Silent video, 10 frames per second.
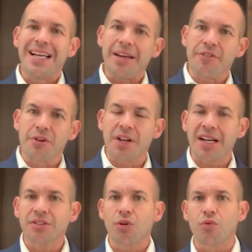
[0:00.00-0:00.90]
If you're
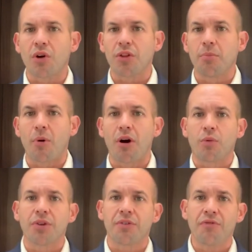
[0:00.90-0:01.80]
not told on the bar
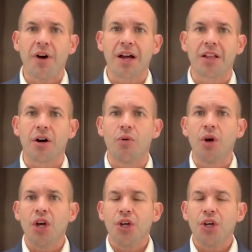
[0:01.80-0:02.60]
what to follow,